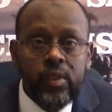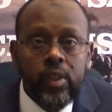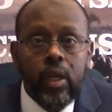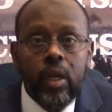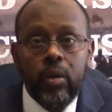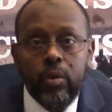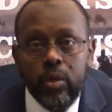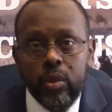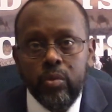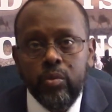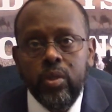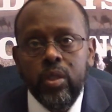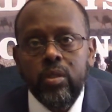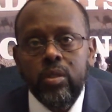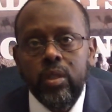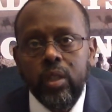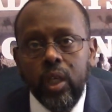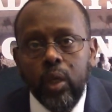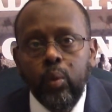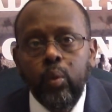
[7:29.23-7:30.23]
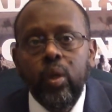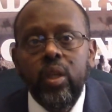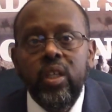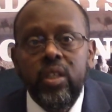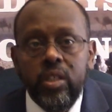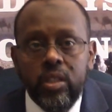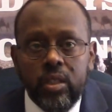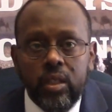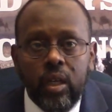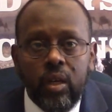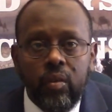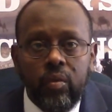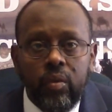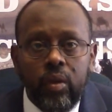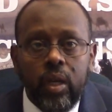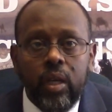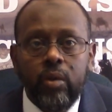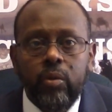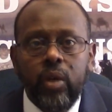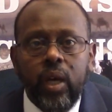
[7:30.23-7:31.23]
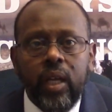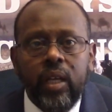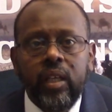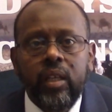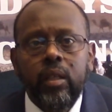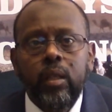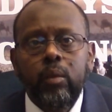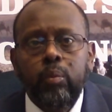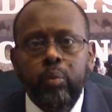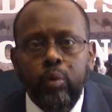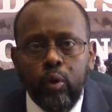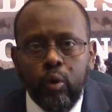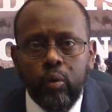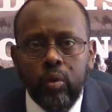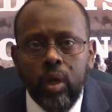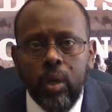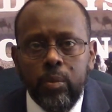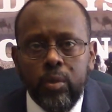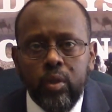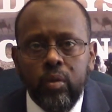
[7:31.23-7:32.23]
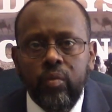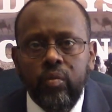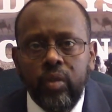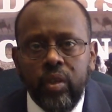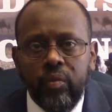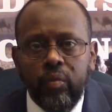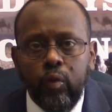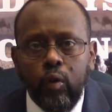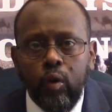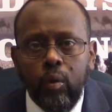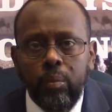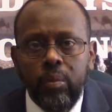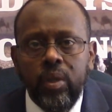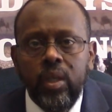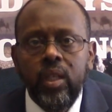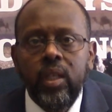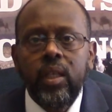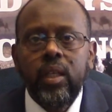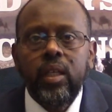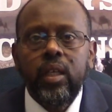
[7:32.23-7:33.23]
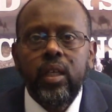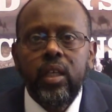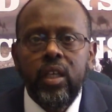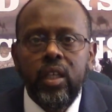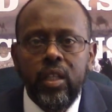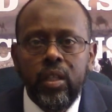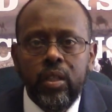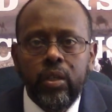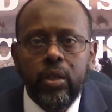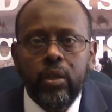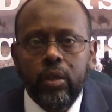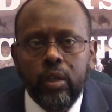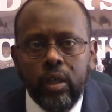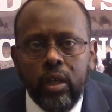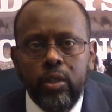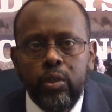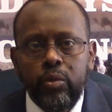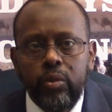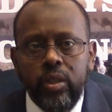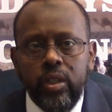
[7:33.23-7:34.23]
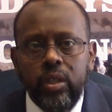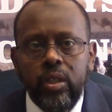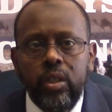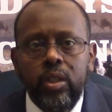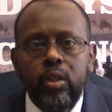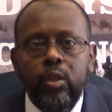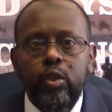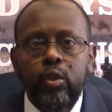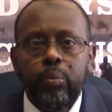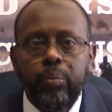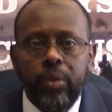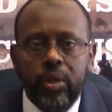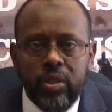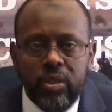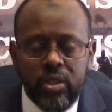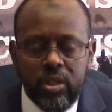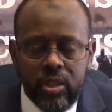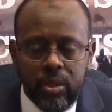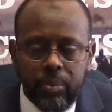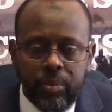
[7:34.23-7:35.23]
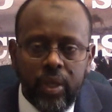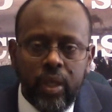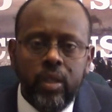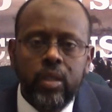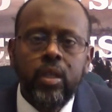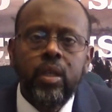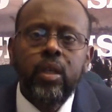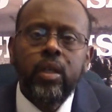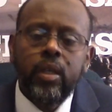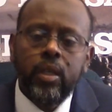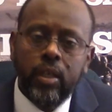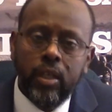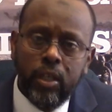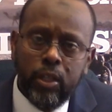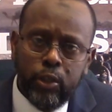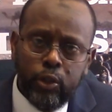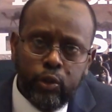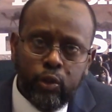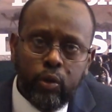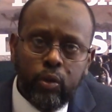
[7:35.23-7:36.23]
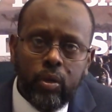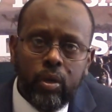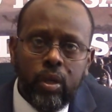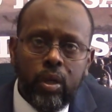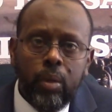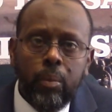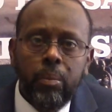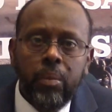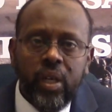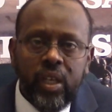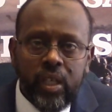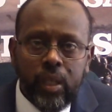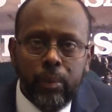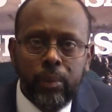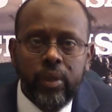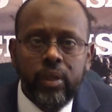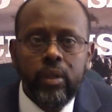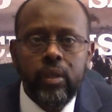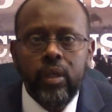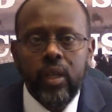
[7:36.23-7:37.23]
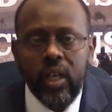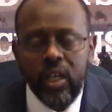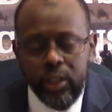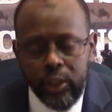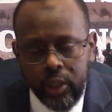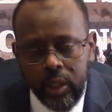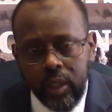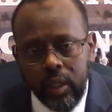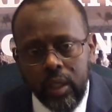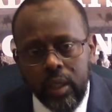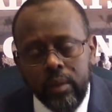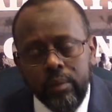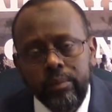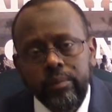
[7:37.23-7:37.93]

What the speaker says: Eritreans equally deserve radical programs of reform in their country to participate in your Madamar agenda.